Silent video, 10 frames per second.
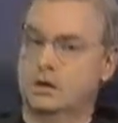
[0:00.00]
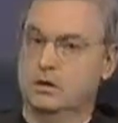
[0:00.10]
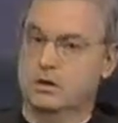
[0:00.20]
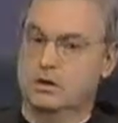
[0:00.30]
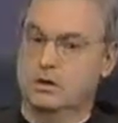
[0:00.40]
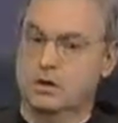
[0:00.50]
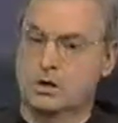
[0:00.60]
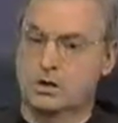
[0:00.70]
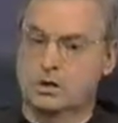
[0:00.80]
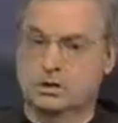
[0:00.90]
uh,
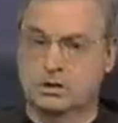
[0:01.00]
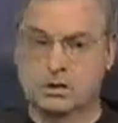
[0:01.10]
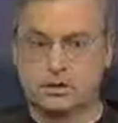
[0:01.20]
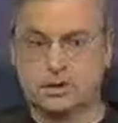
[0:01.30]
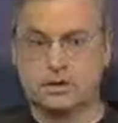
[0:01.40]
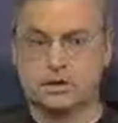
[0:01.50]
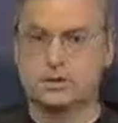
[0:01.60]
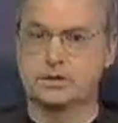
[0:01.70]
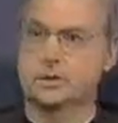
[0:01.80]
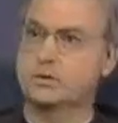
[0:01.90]
are, are, in a
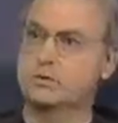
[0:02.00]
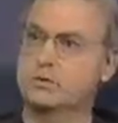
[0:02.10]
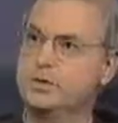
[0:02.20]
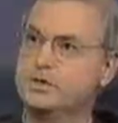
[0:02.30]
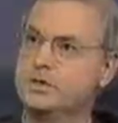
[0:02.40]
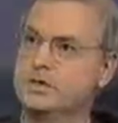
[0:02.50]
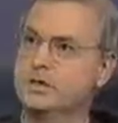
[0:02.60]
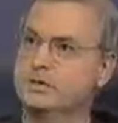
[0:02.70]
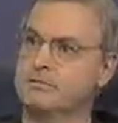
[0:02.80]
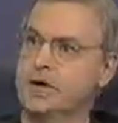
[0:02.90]
certain sense, twisted
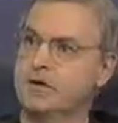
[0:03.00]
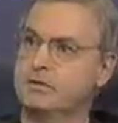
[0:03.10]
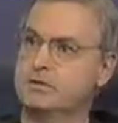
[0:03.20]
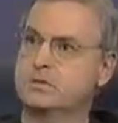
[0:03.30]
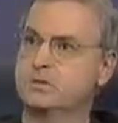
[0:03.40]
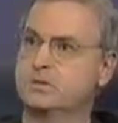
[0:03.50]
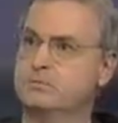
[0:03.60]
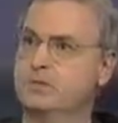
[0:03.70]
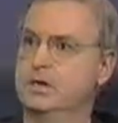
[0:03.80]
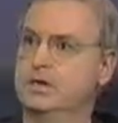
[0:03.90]
in their value
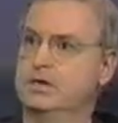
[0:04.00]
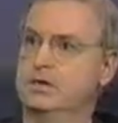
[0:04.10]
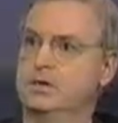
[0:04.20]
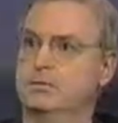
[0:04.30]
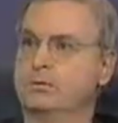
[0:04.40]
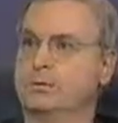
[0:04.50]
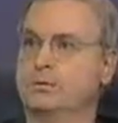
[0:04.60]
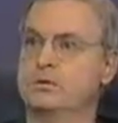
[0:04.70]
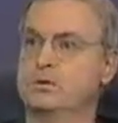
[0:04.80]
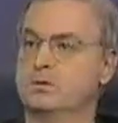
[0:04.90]
system. You know,
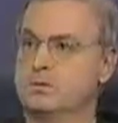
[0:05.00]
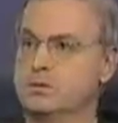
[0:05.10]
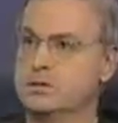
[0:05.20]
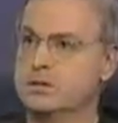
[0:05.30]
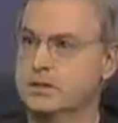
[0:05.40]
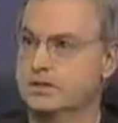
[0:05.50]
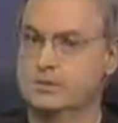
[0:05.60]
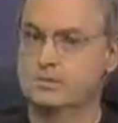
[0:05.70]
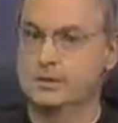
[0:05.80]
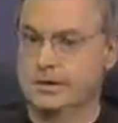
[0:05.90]
you could
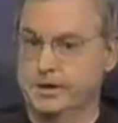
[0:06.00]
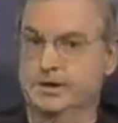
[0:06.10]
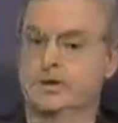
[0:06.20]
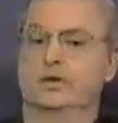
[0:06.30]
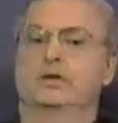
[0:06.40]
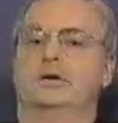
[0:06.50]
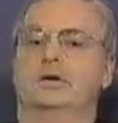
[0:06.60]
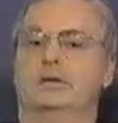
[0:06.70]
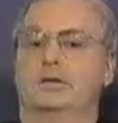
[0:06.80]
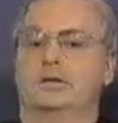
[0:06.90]
conceivably
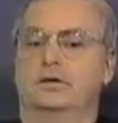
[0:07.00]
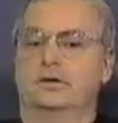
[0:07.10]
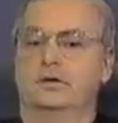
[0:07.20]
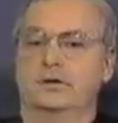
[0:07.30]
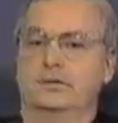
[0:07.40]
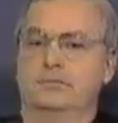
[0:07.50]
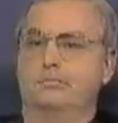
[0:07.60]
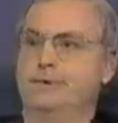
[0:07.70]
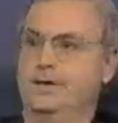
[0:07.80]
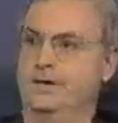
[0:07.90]
uh,
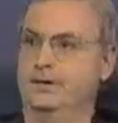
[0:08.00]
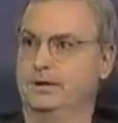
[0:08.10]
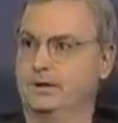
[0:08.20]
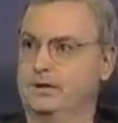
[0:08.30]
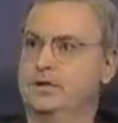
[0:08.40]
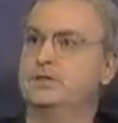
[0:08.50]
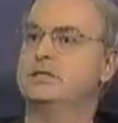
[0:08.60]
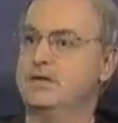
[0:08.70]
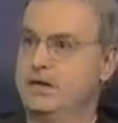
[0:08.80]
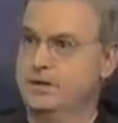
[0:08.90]
peddle
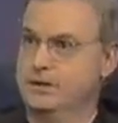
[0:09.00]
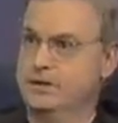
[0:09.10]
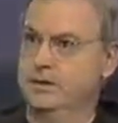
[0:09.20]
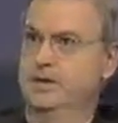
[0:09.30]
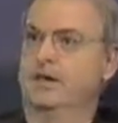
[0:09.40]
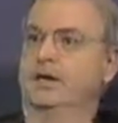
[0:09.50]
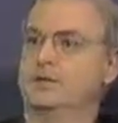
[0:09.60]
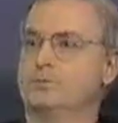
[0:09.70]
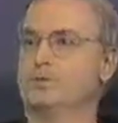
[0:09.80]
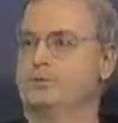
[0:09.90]
tin
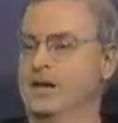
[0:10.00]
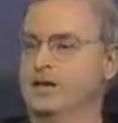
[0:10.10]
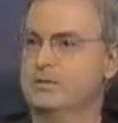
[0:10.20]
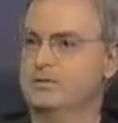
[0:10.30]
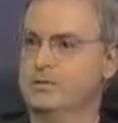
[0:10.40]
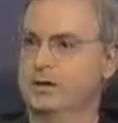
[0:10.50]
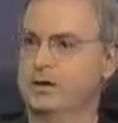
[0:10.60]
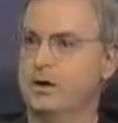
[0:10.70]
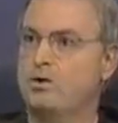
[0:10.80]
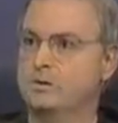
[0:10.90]
as more valuable
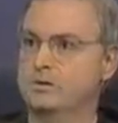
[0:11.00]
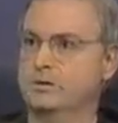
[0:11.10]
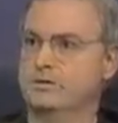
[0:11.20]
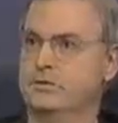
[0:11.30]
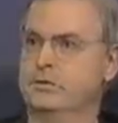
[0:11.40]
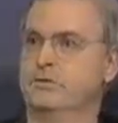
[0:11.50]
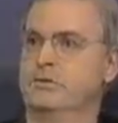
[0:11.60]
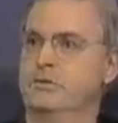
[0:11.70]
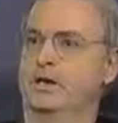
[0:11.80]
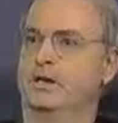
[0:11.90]
than gold if you,
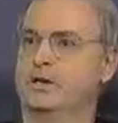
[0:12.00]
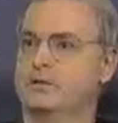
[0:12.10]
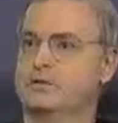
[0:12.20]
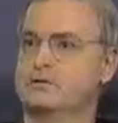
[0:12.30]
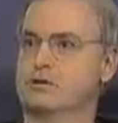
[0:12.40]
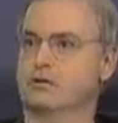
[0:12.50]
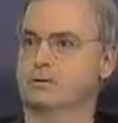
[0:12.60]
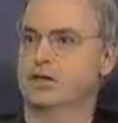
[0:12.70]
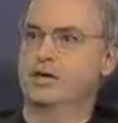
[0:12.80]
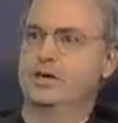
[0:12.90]
if you had enough
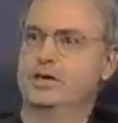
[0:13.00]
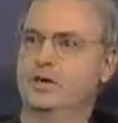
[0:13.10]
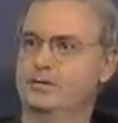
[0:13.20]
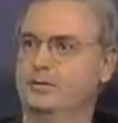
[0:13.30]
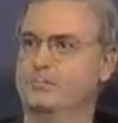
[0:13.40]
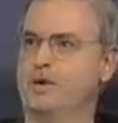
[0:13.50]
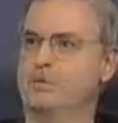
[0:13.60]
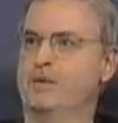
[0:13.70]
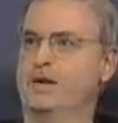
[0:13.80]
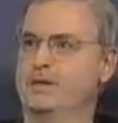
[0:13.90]
control over the
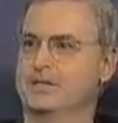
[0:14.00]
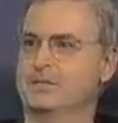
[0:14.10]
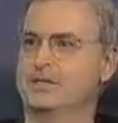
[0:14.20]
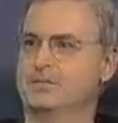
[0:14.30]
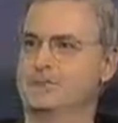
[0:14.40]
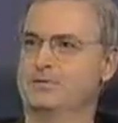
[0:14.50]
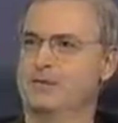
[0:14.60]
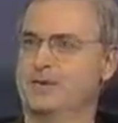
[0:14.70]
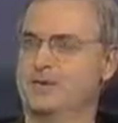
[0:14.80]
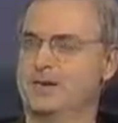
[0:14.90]
propaganda system of a
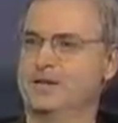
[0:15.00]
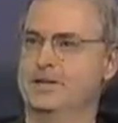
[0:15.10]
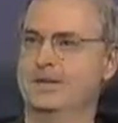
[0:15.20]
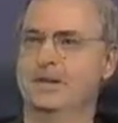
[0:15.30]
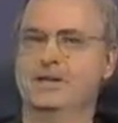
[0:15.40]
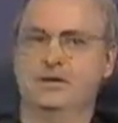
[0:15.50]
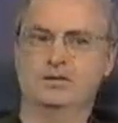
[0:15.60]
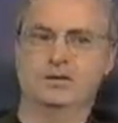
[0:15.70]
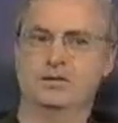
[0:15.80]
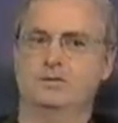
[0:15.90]
society you
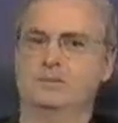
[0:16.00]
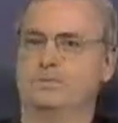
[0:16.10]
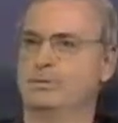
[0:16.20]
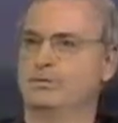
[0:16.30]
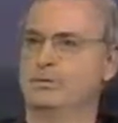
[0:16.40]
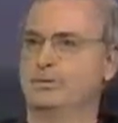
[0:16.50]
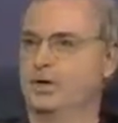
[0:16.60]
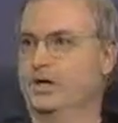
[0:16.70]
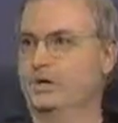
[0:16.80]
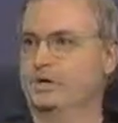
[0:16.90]
could have people
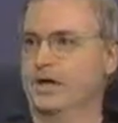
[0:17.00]
throwing gold